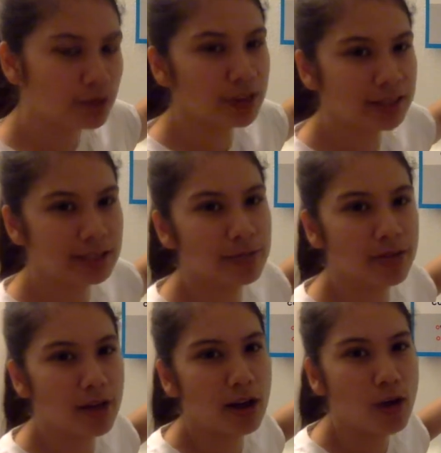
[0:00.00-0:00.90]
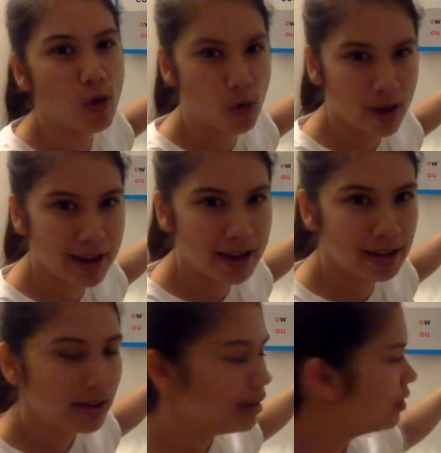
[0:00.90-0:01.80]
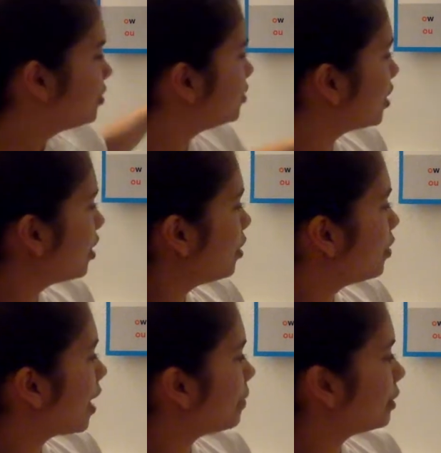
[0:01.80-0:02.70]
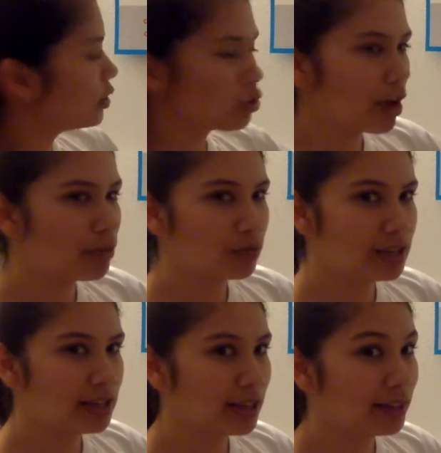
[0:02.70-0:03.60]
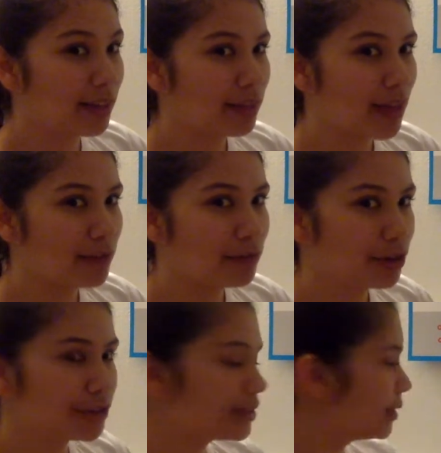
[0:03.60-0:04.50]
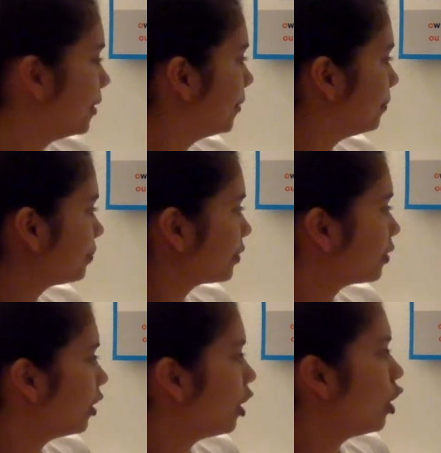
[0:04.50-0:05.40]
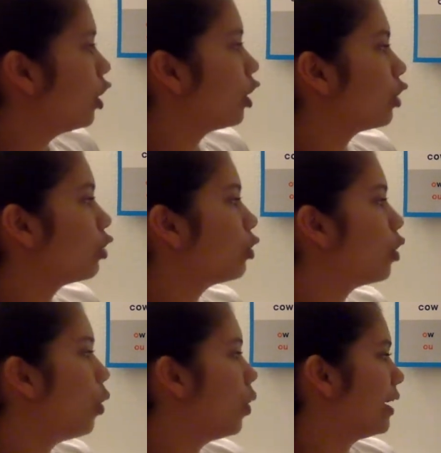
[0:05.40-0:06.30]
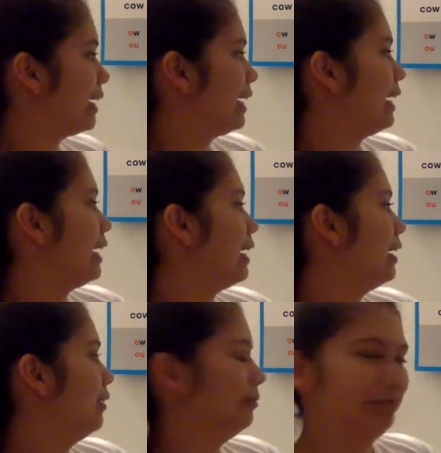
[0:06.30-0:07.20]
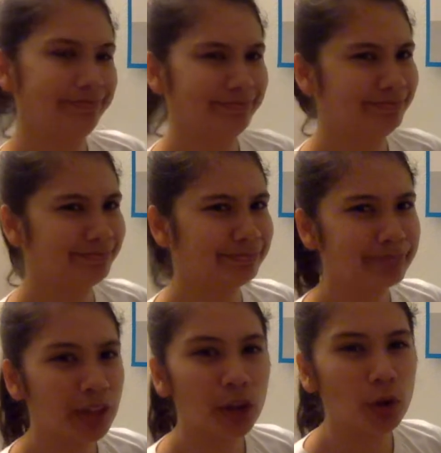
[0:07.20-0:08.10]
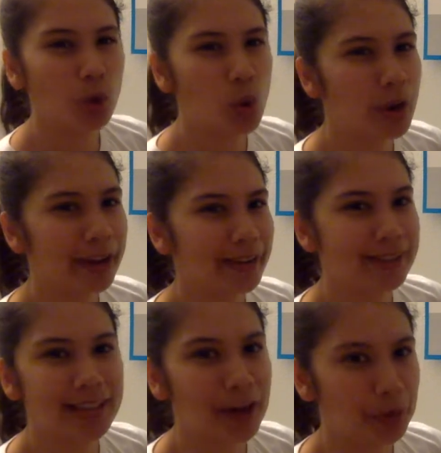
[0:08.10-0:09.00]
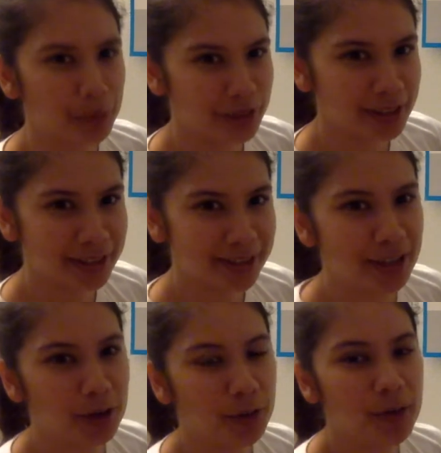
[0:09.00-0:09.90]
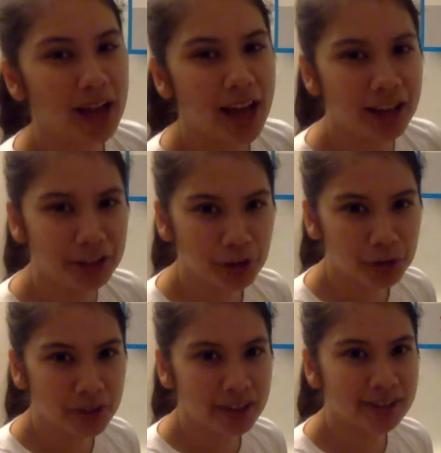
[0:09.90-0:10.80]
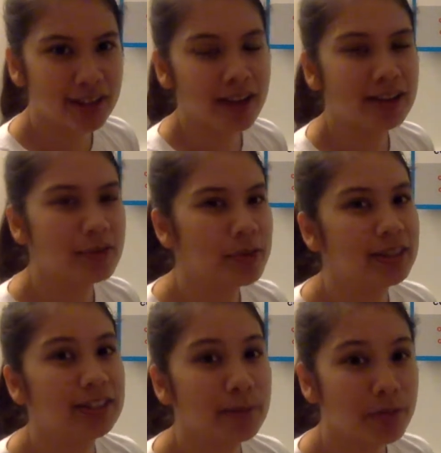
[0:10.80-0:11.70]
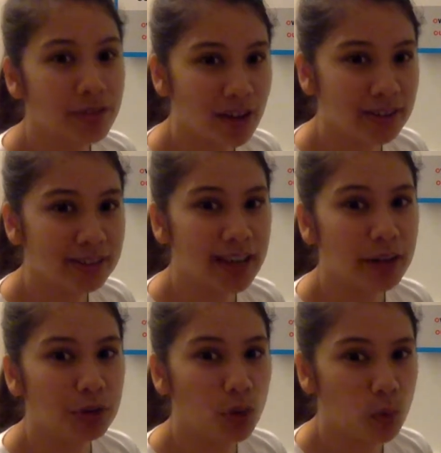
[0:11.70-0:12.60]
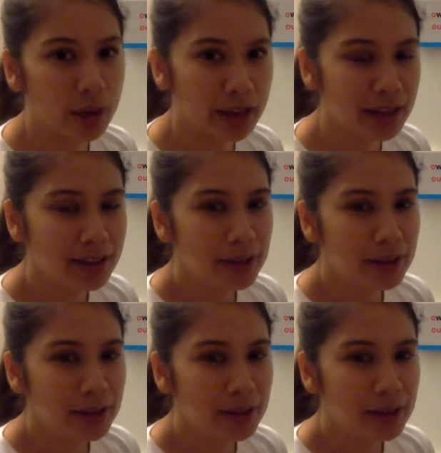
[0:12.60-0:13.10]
for the diphthong oi, so I'm going to try reading it like that first. Going. Going is not a word, so I know that it's not going to be the diphthong sound oi